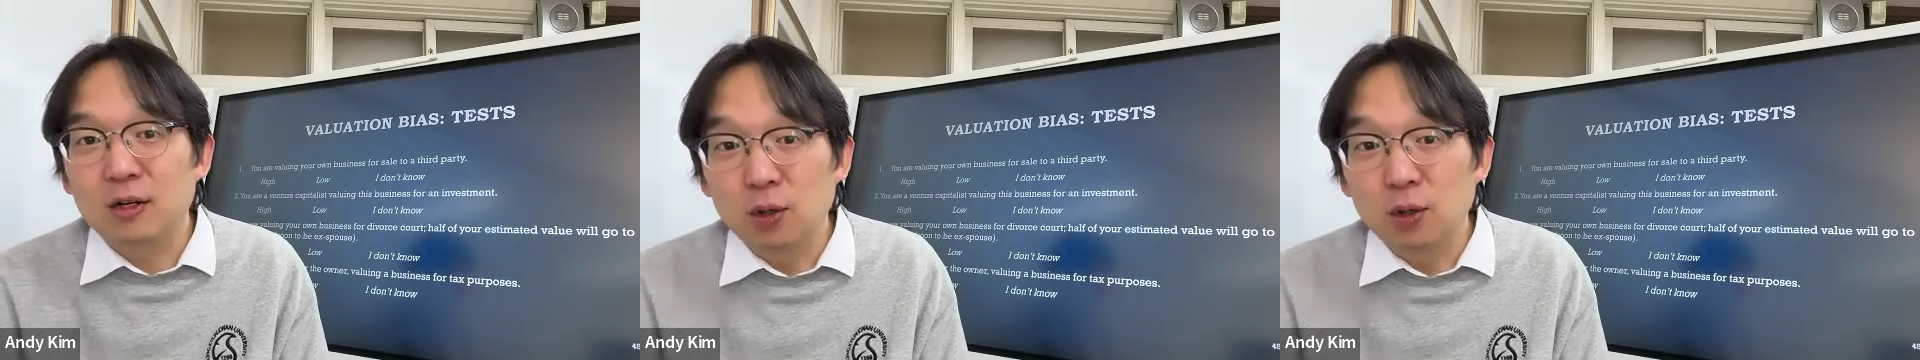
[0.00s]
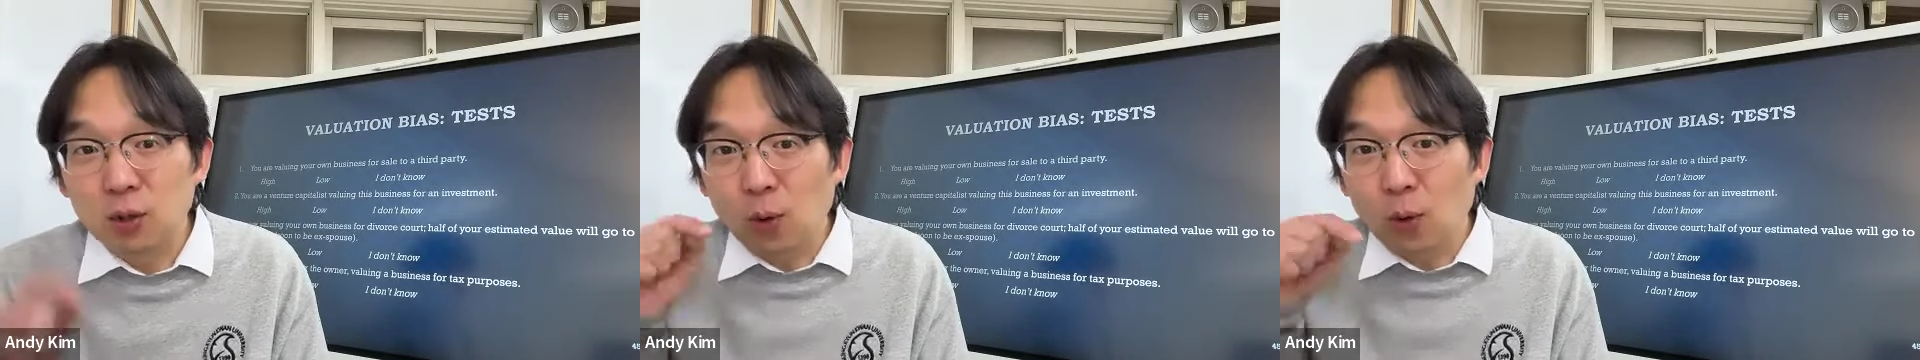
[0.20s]

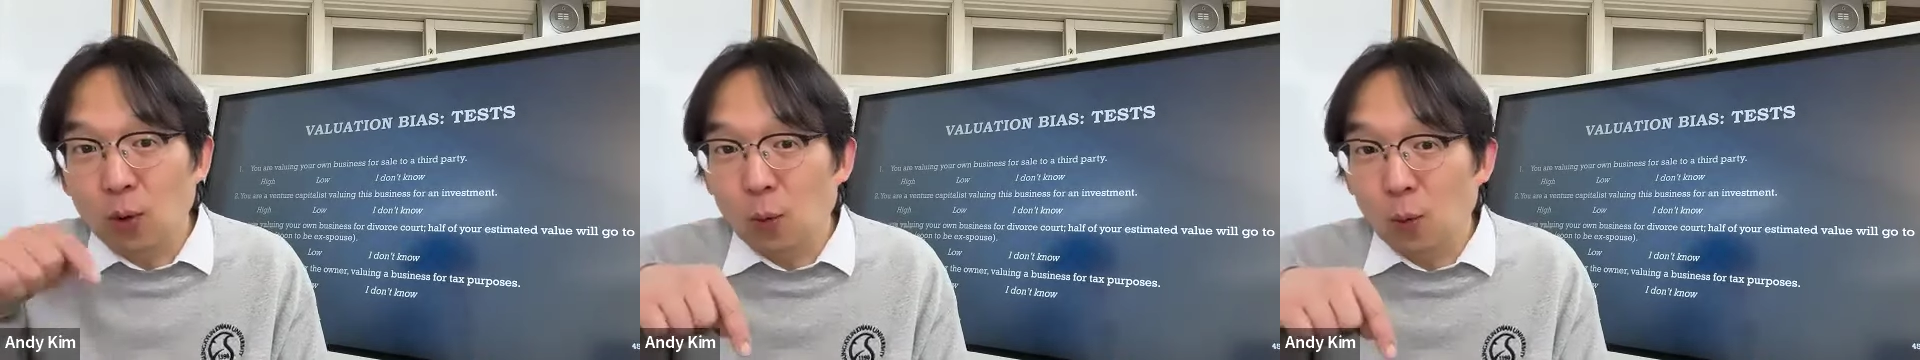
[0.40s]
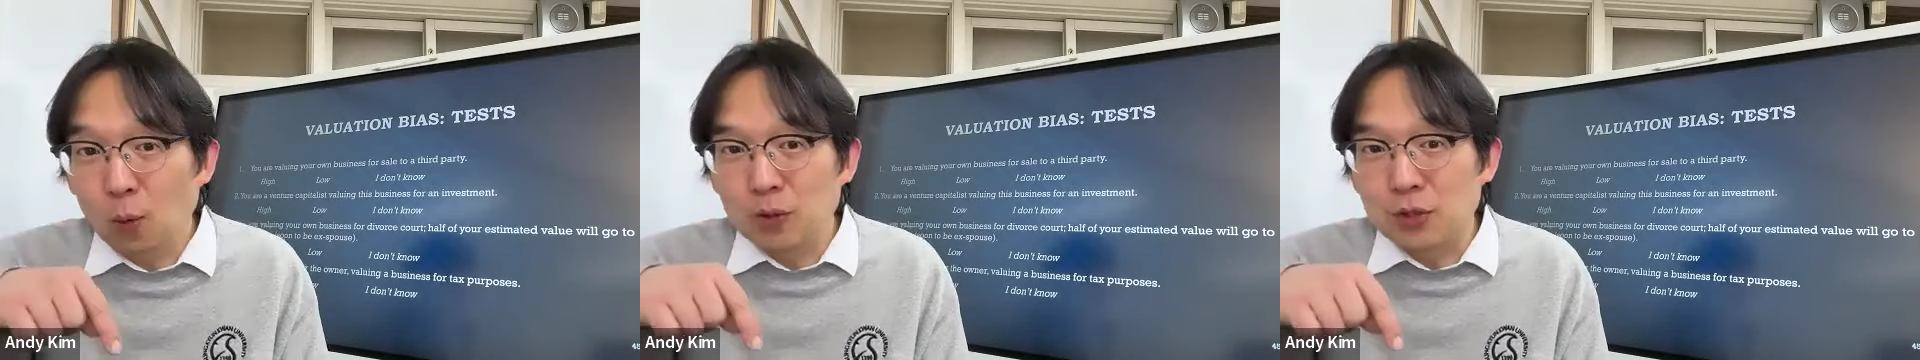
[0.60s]

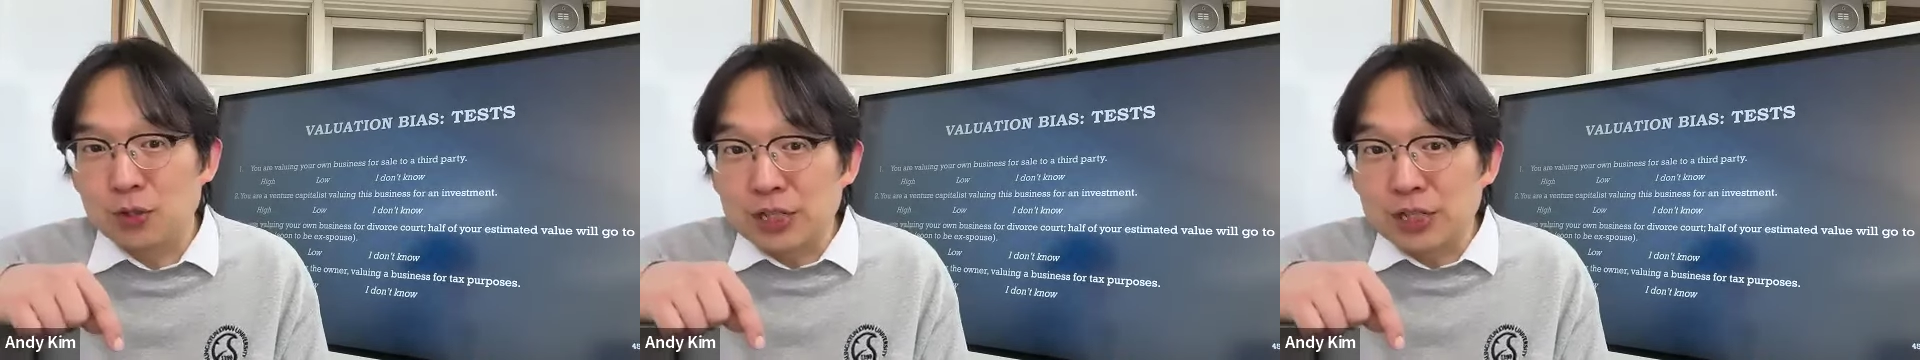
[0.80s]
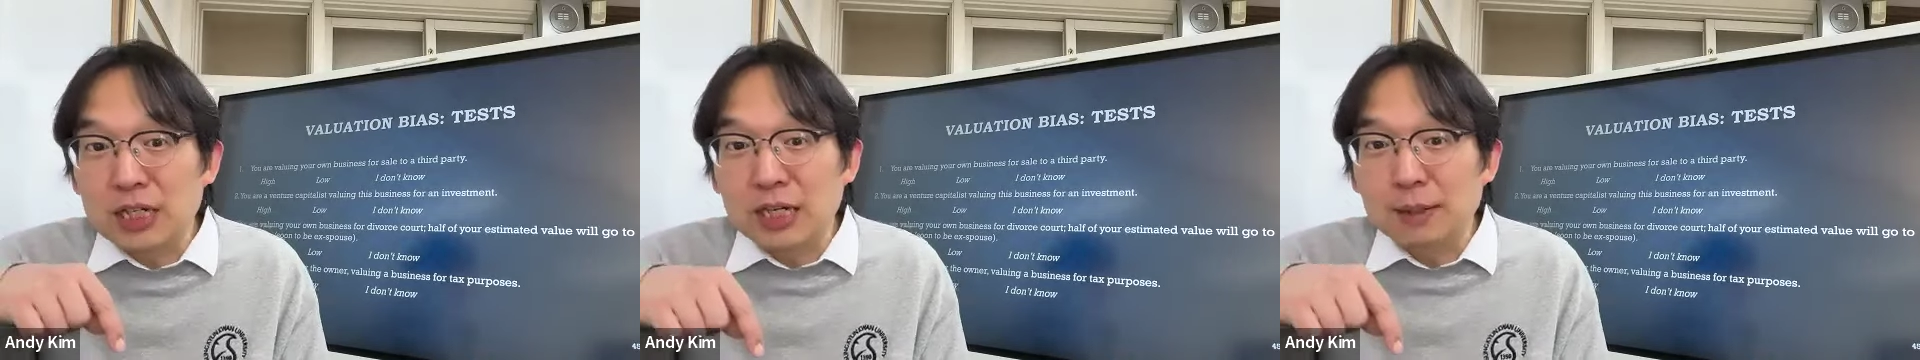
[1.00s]
low,
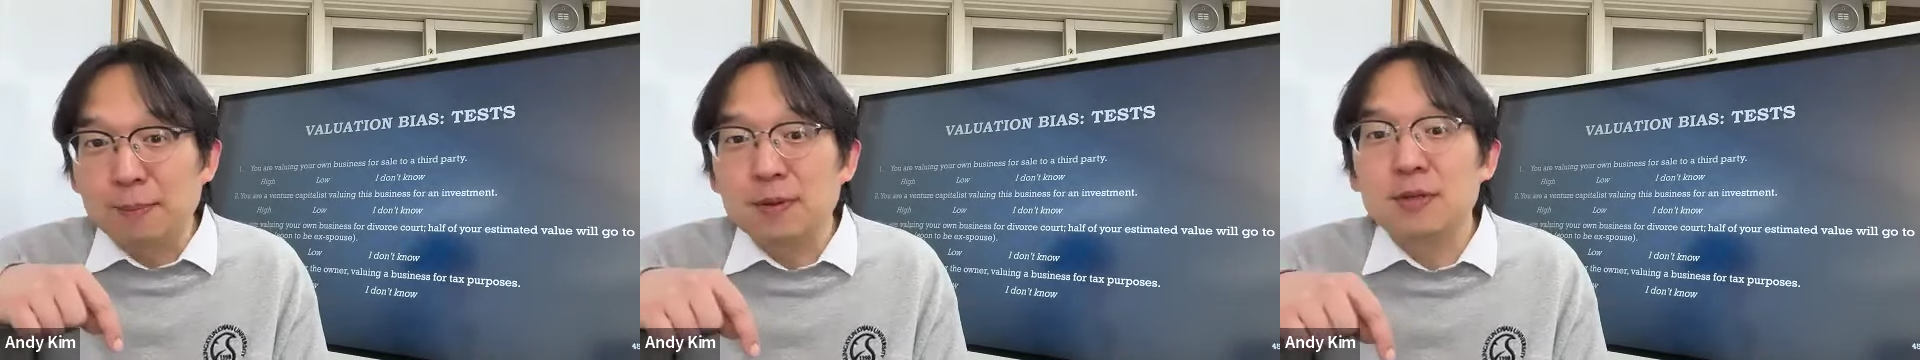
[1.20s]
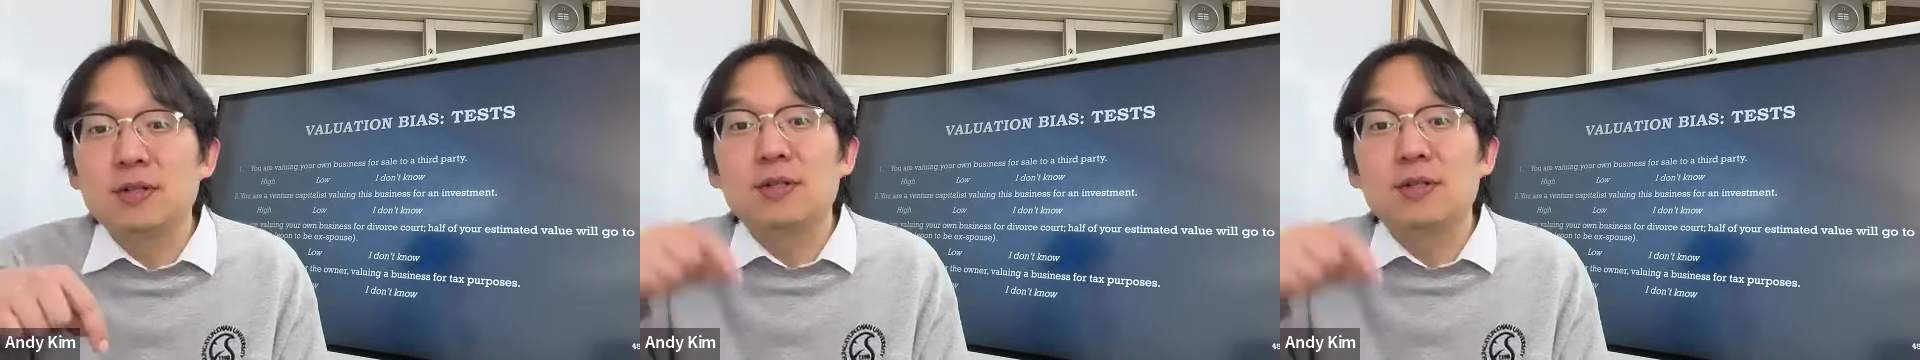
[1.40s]
cheap.